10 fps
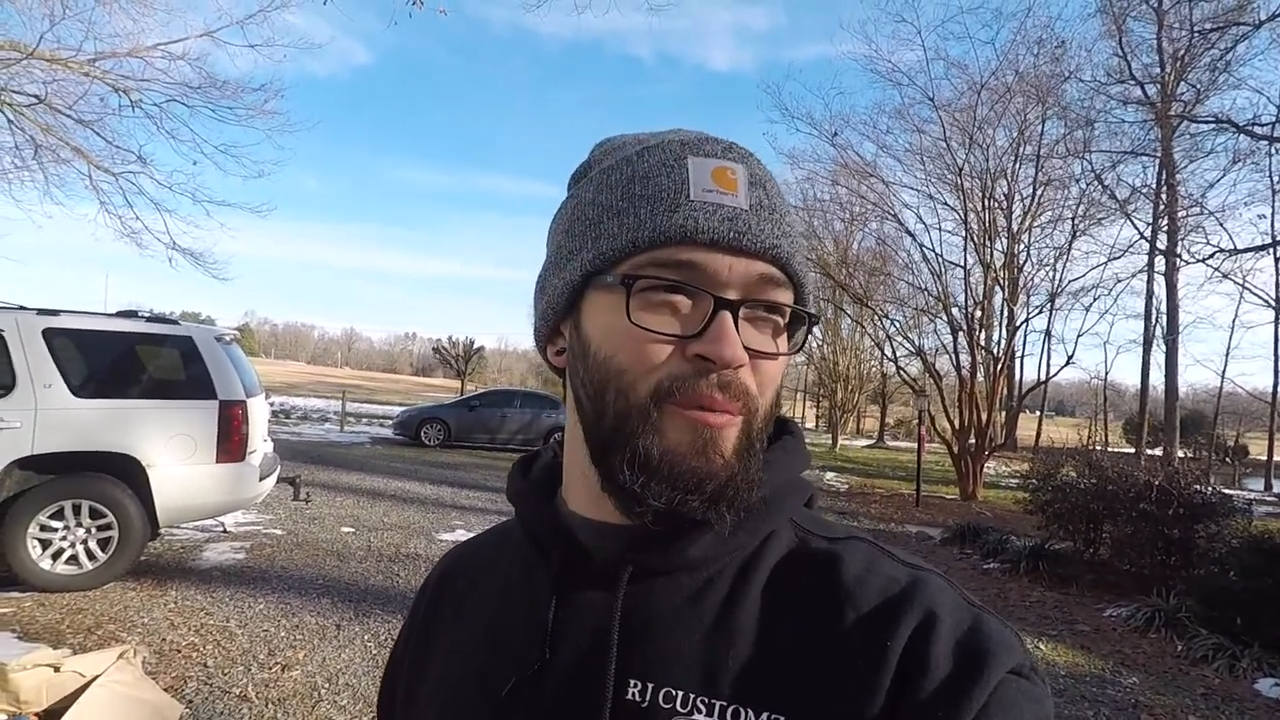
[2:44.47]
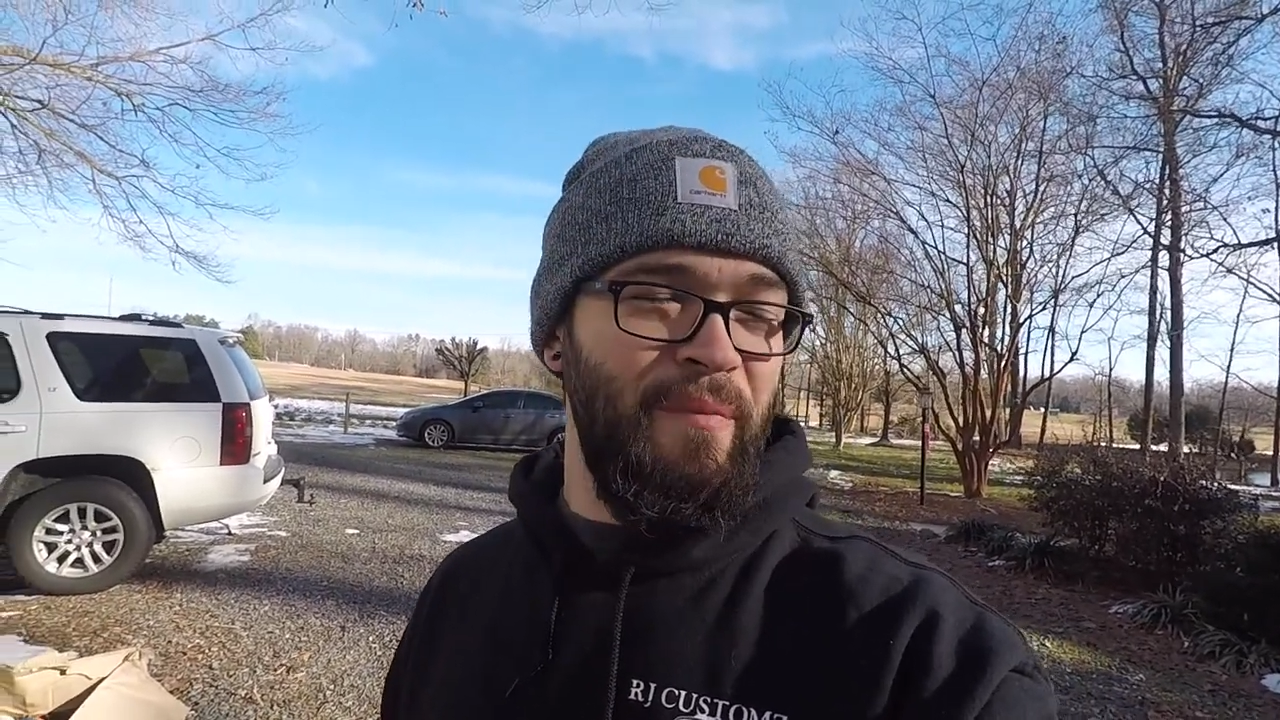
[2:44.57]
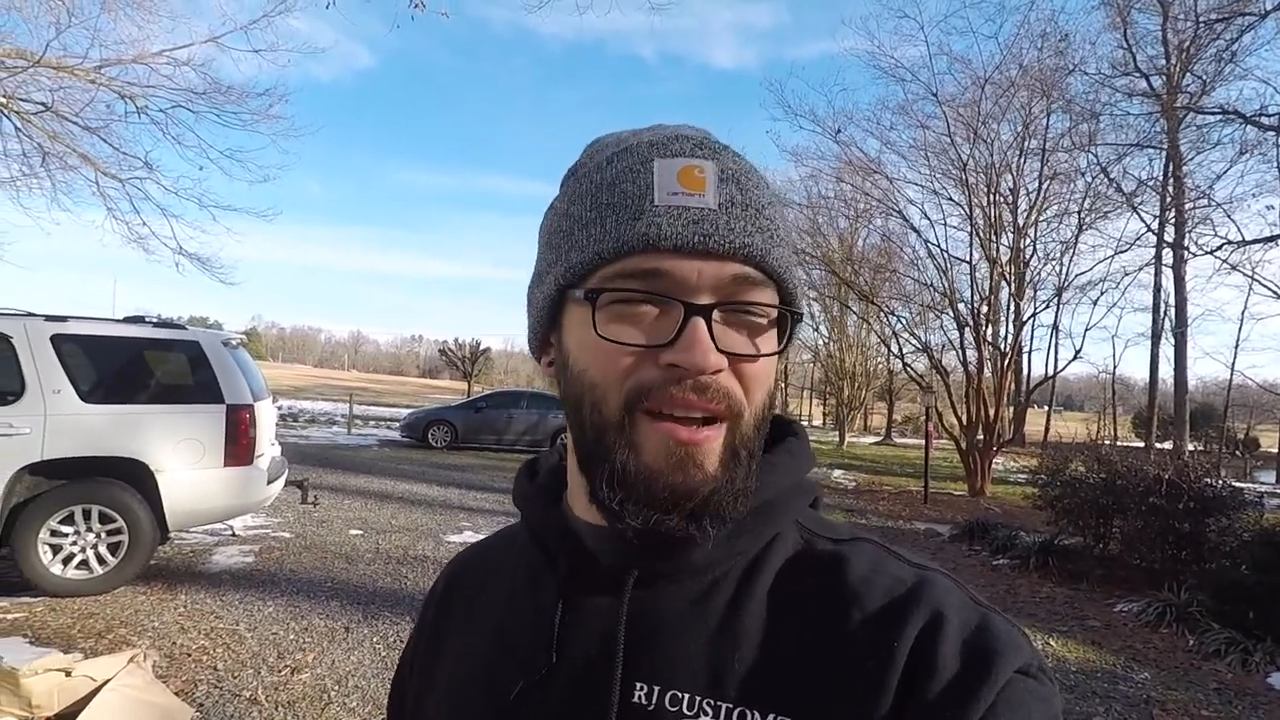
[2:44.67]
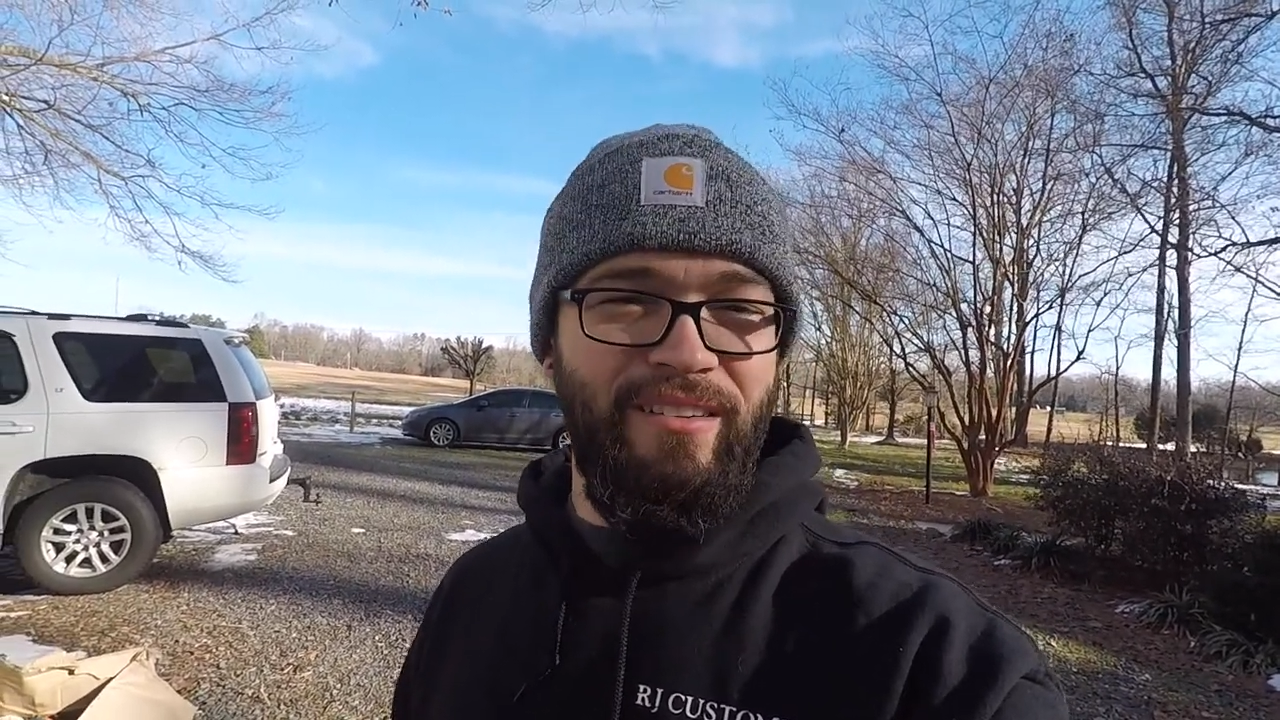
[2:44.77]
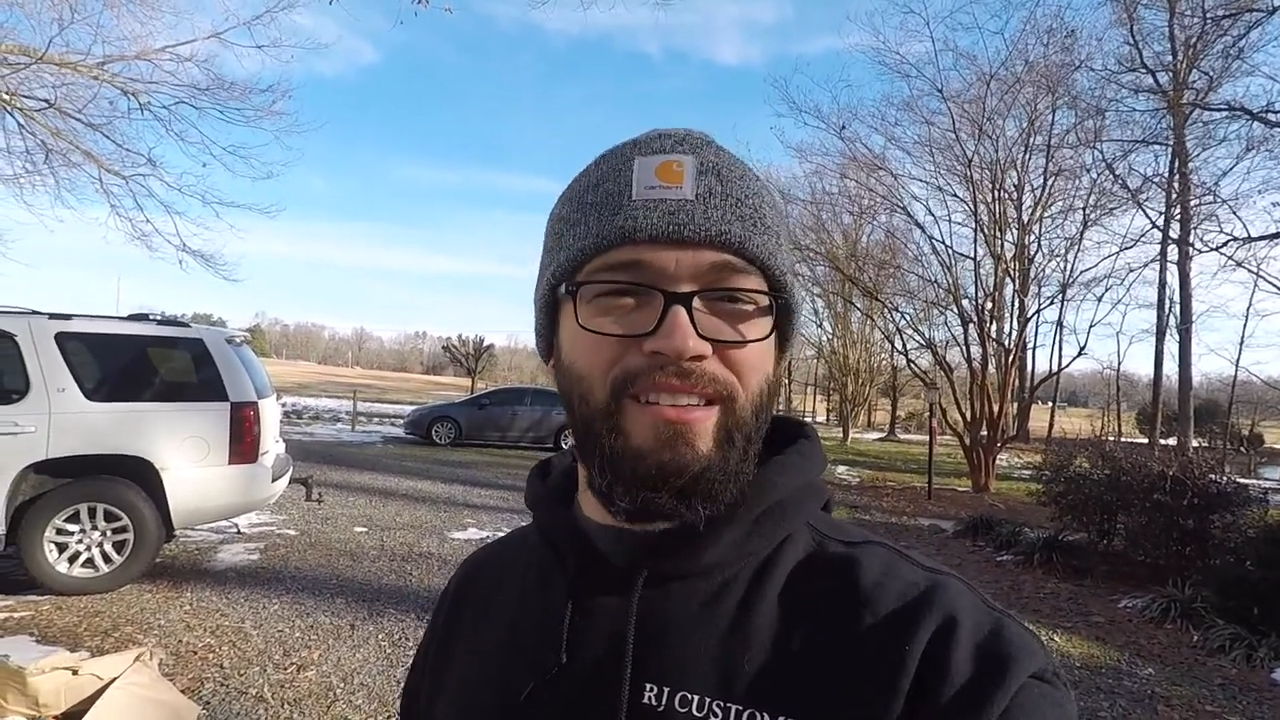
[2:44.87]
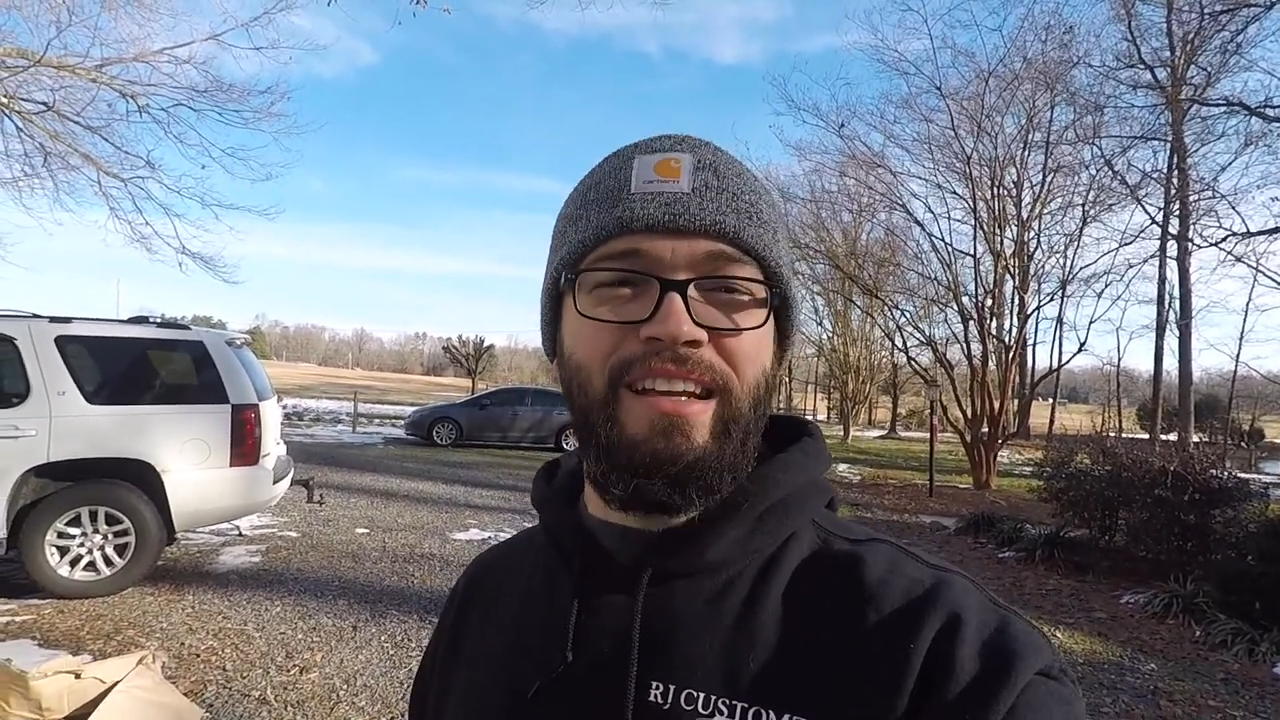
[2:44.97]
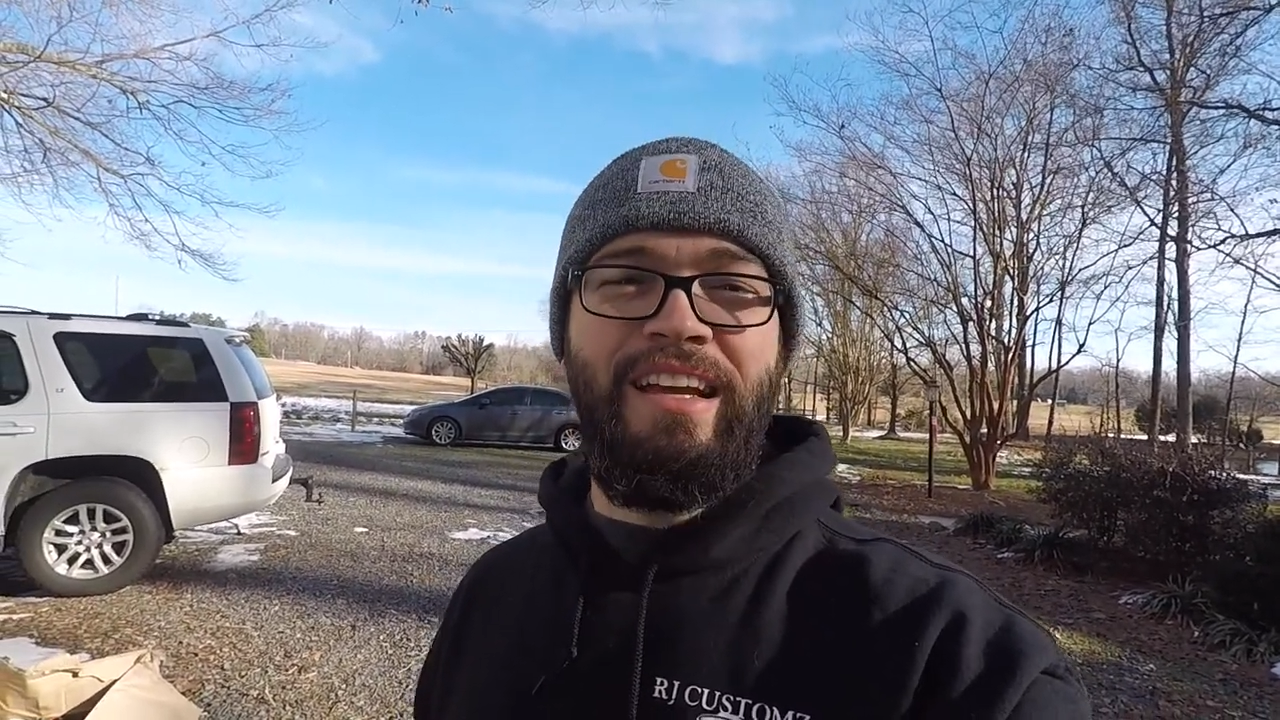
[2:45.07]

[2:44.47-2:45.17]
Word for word: mount